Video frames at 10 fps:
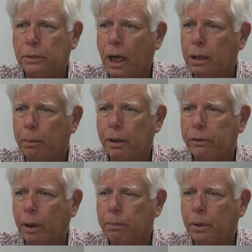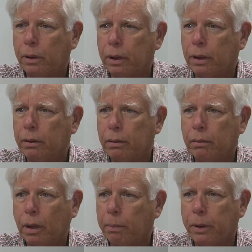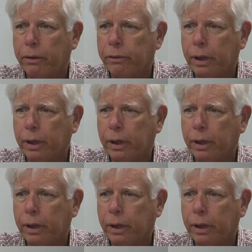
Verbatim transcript: documents up to the up to the